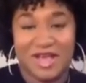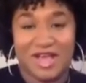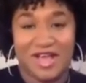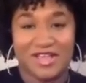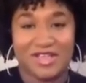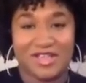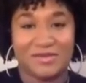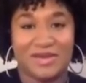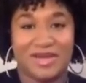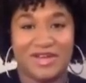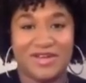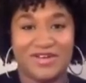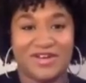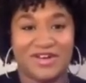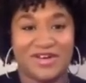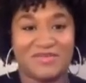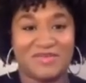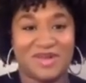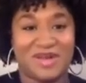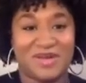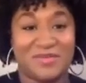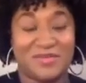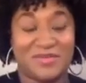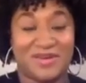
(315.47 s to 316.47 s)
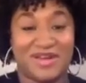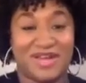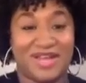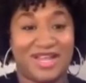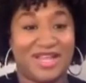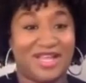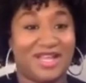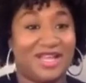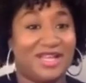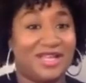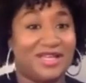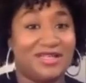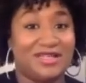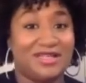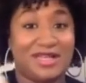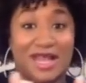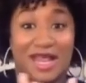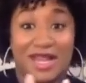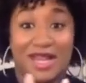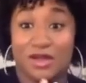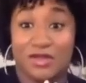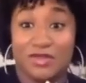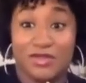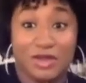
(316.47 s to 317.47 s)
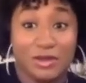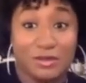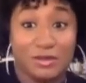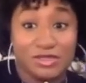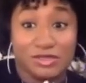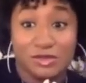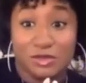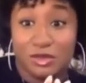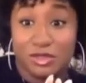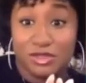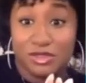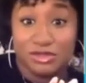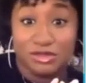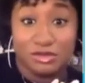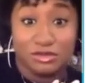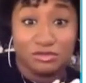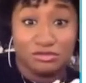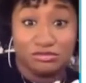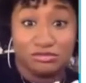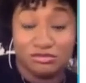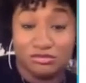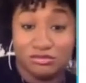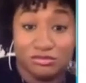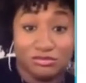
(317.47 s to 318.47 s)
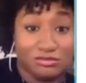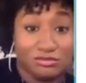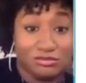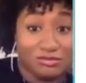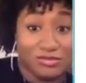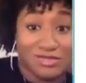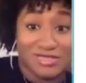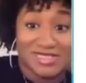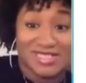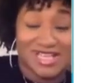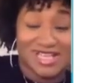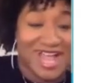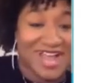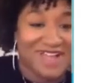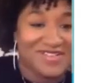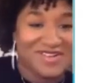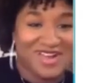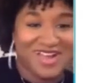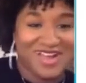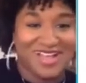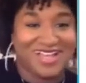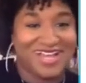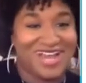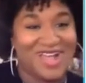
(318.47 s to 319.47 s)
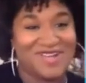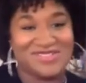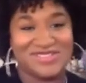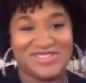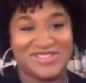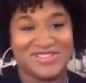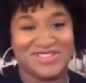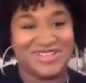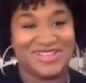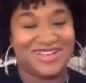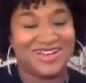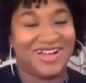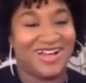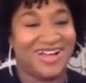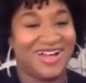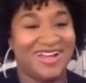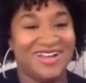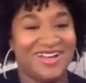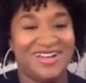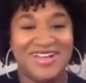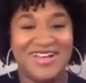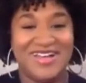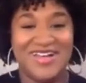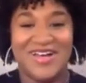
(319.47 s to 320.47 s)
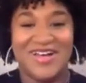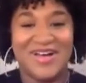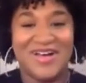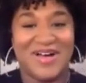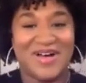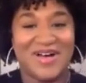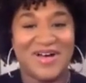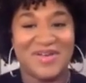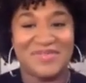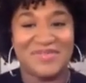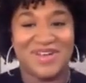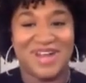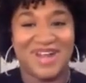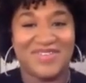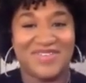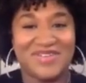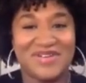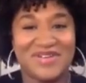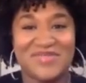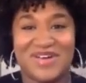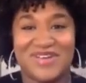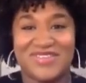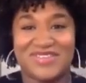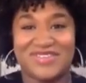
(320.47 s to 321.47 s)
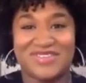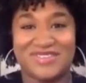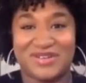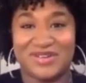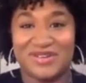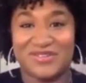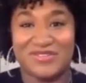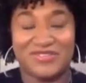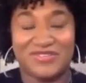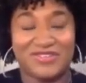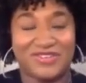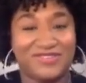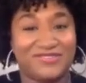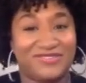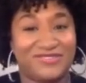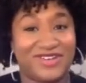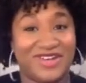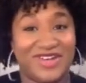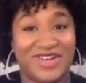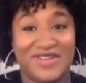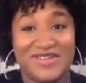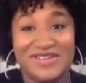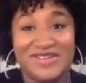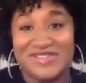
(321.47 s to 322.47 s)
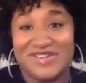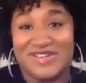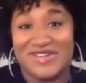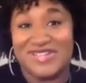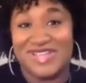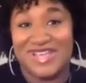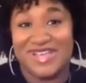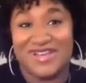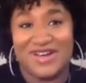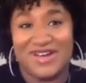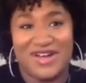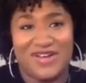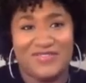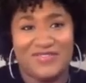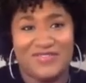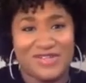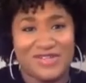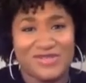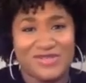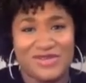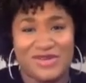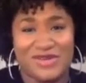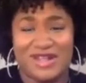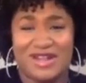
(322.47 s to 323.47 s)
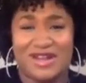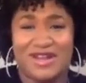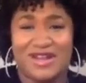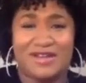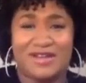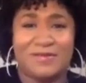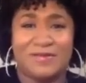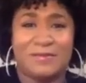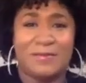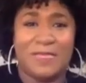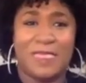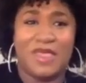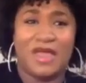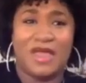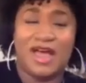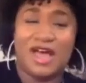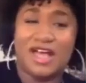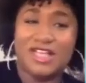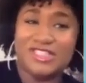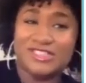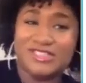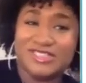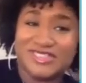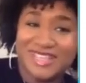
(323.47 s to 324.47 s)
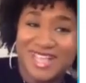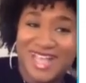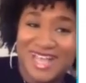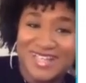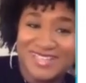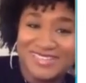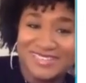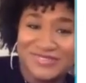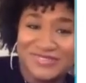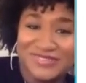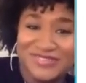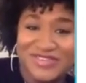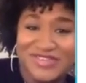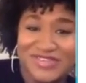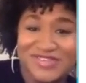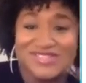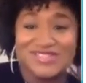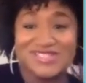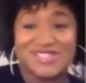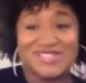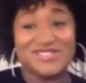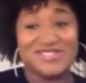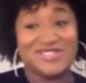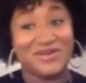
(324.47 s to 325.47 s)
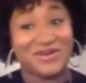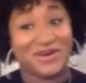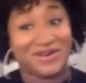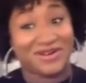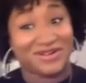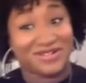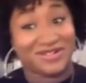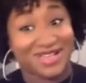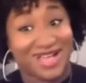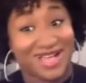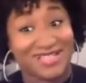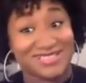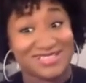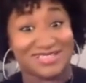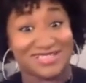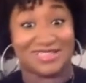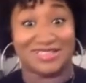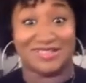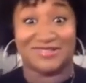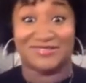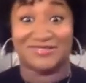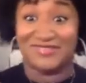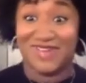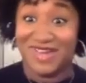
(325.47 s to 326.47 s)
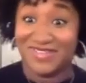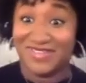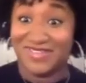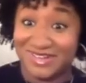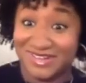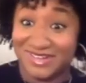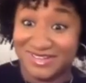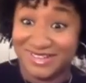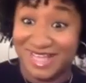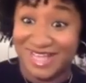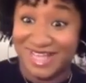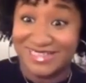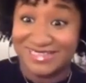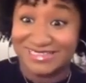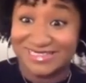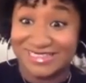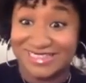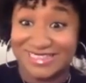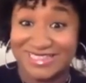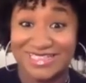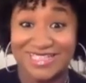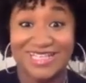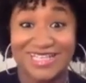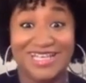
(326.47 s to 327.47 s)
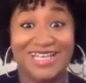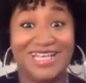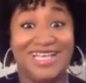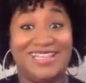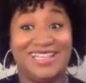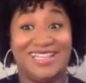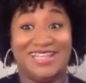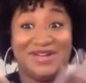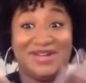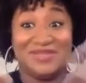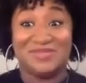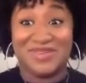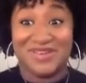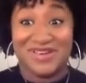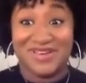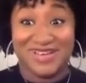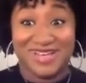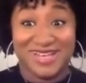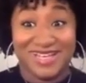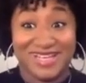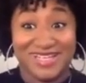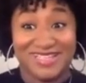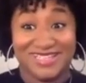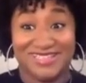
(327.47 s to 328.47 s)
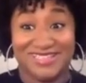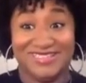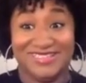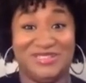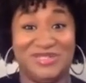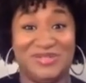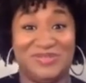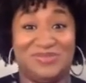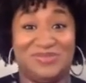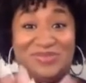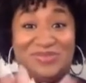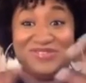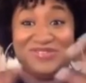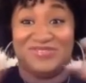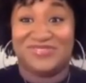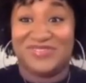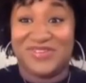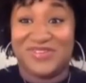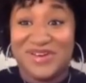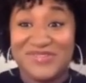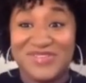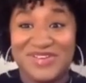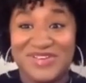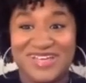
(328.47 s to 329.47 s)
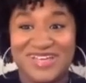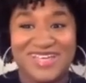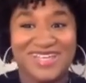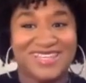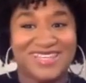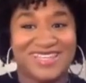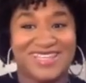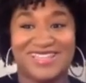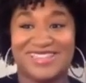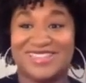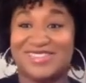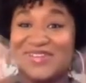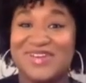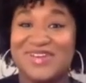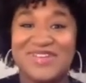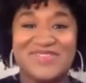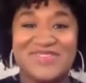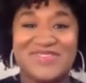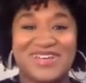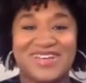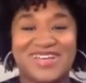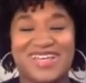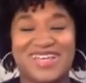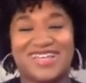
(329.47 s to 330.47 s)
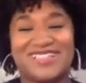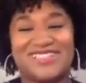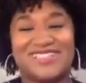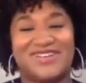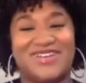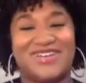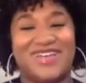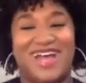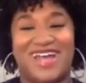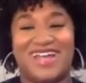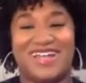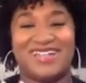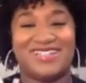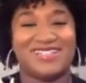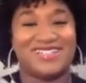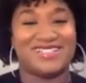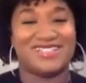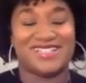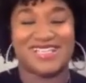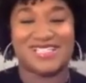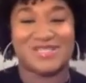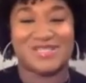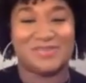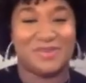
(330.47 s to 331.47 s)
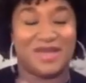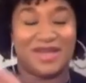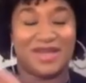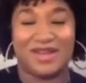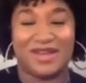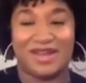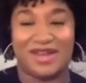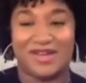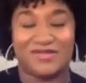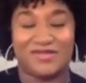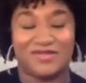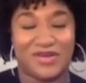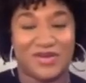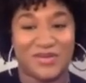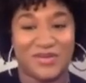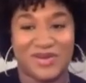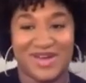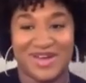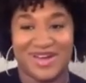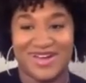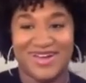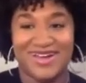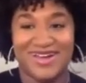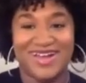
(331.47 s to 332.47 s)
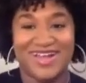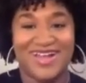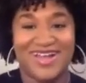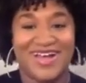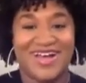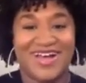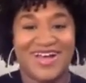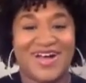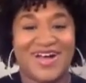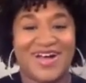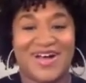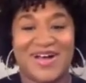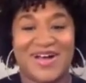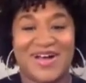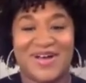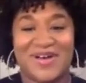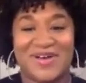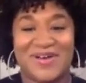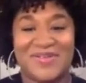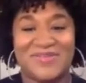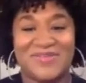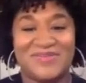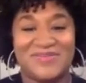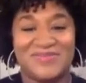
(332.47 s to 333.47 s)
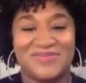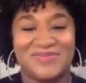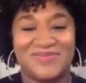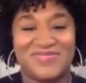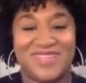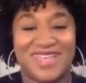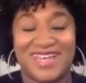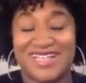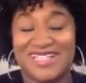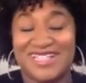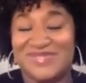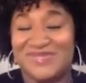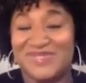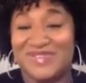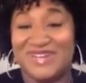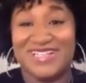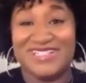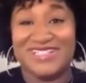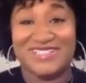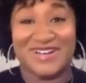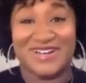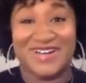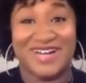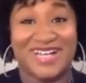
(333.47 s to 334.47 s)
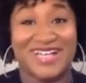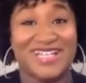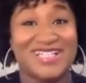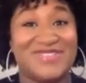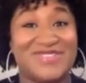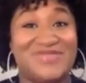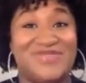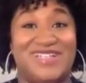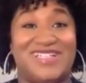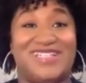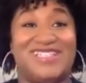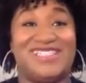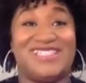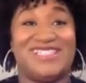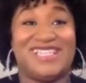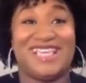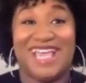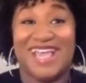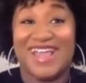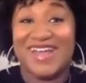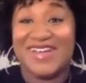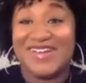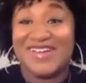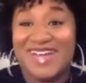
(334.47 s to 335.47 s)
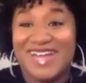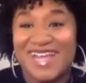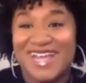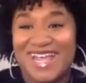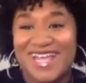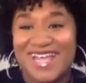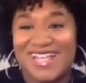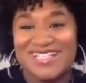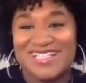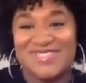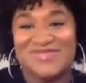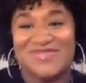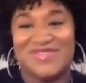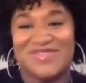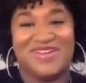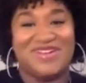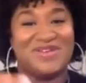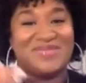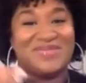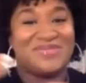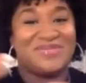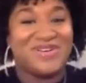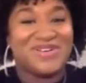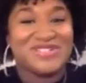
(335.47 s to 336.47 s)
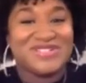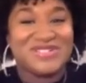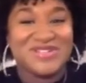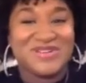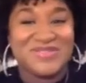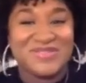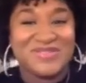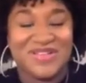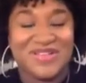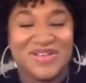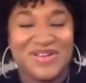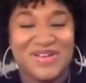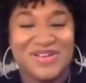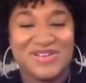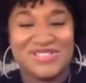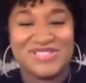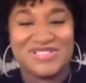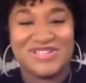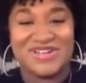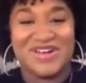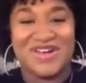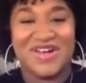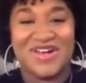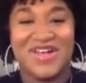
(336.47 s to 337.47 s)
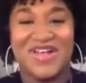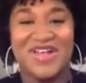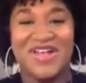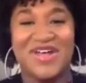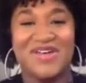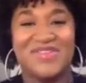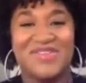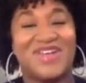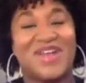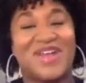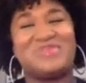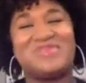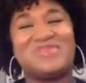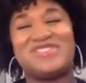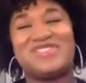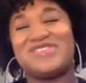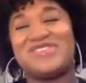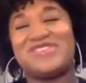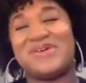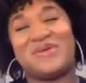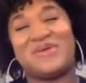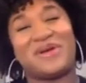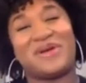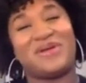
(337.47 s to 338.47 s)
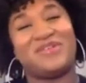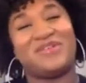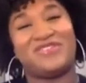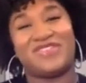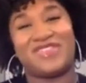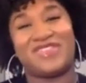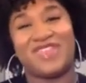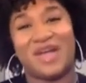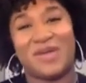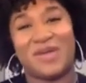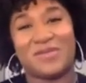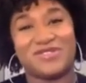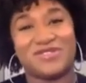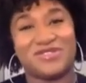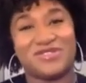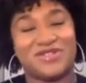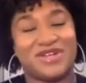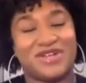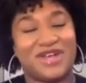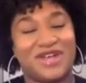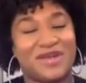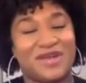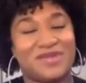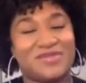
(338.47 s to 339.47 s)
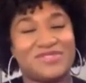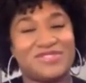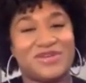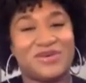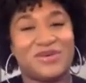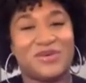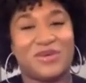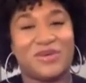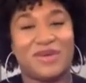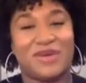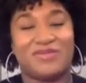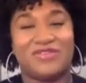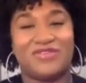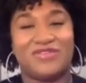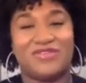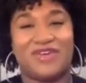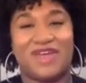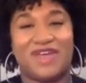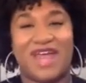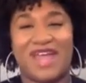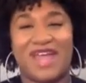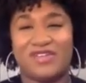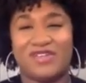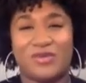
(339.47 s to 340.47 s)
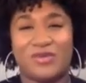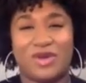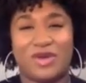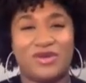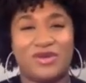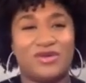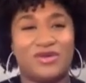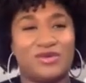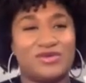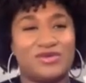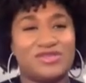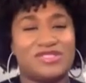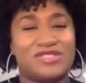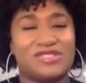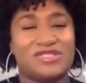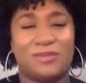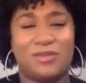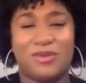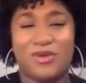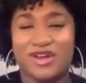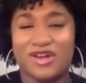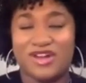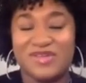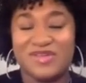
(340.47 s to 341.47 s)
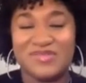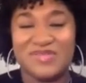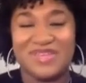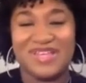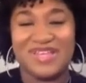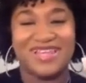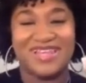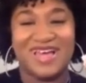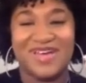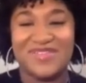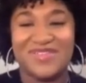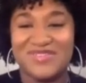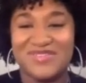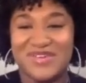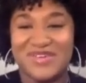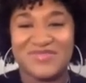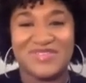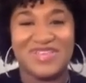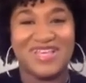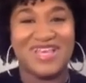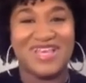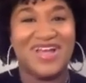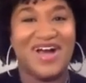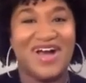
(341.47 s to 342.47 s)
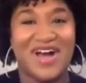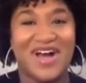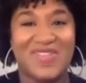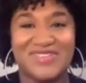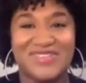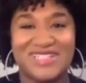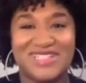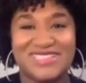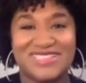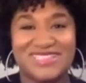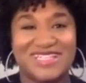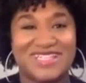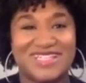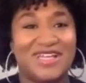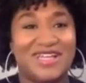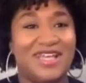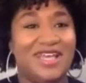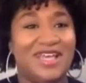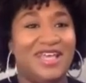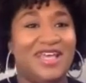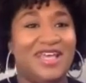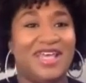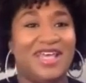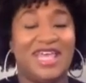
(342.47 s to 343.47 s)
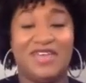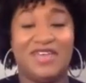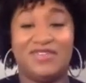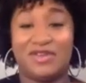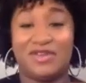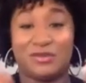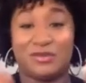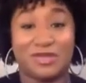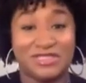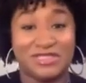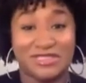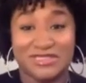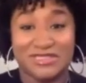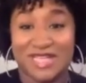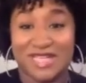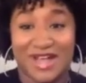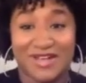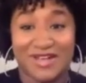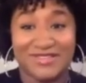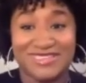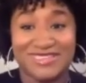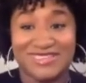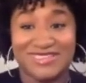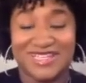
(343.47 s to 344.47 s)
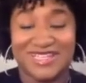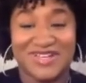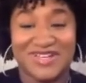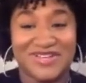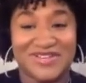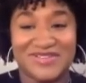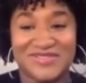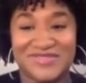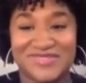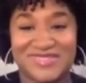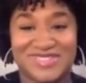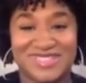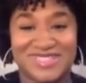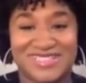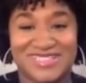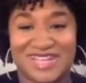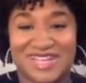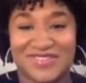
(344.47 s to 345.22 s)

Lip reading: me occupied during my break. Did I know that it was going to skyrocket? Absolutely not. But after about the third or fourth video, it started taking off. Where it started at 100,000 views, then 200,000, then 500,000, then a million, then 2.4 million, then 3 million. So it kind of just expanded out of nowhere. And it's been a journey. It's been scary. It's been an emotional roller coaster, but I'm so grateful for the opportunity. I'm so grateful for everyone who supported me, loved on me, commented, even reached out to